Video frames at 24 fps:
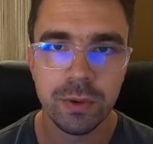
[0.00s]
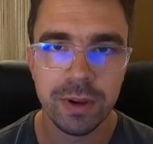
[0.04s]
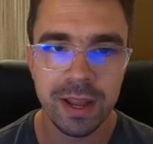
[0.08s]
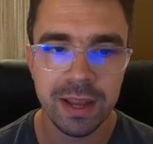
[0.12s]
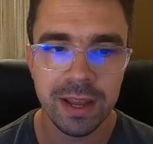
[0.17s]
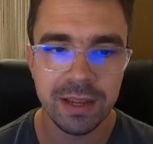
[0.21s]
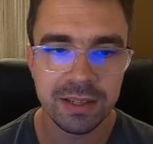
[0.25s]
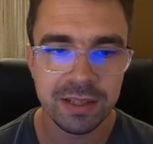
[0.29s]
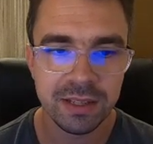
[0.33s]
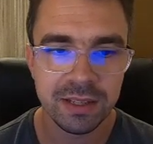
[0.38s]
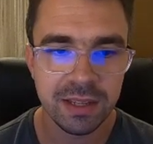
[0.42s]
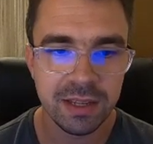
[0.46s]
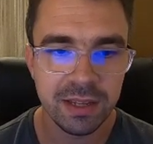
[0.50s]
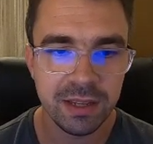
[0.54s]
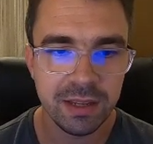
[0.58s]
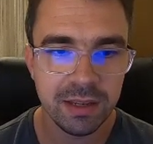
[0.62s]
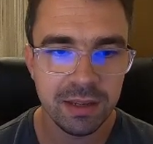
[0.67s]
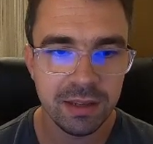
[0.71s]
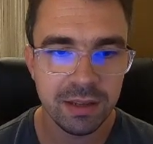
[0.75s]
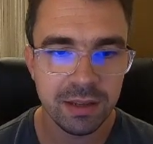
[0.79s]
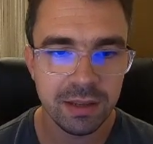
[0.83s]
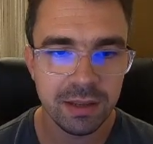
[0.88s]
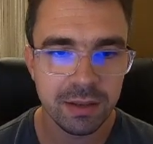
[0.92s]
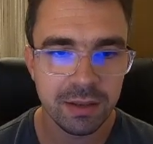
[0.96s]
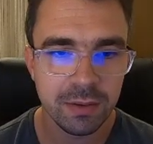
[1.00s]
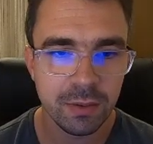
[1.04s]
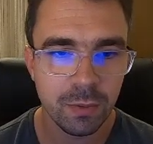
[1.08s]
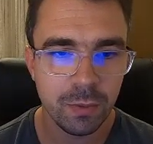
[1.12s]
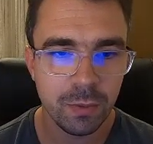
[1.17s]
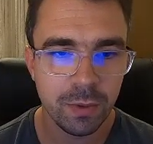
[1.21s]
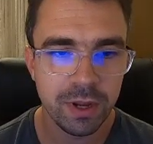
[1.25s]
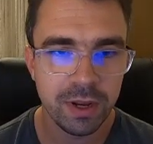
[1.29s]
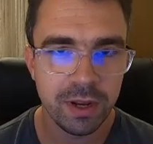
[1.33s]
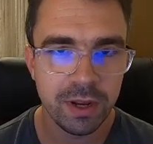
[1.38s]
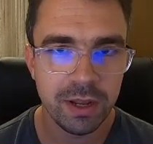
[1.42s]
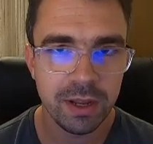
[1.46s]
next thing
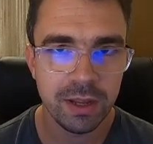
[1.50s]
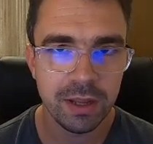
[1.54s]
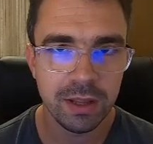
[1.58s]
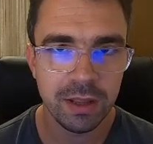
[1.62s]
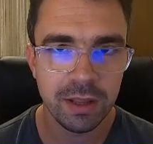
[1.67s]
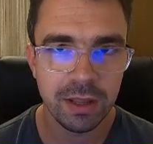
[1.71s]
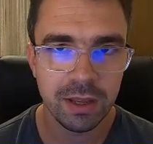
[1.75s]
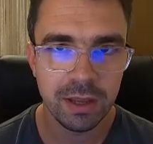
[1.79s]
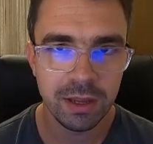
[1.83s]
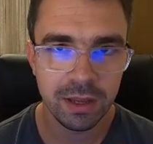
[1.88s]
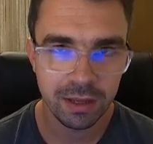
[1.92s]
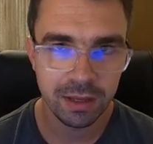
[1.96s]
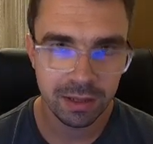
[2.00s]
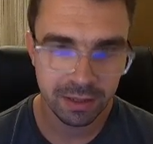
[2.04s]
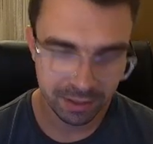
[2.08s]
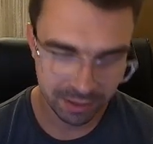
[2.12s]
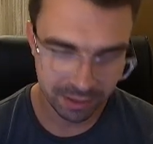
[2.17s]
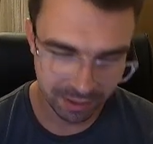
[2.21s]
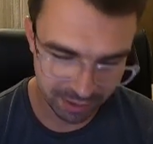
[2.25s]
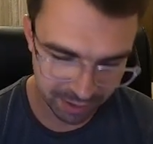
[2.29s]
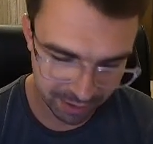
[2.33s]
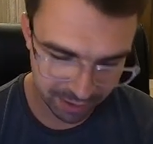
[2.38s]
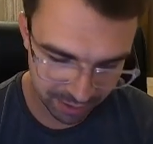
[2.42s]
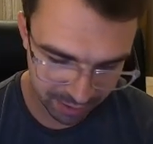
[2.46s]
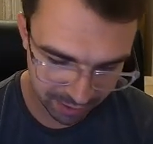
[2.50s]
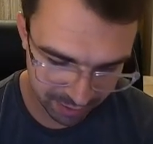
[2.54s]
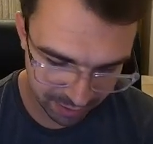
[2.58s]
we need is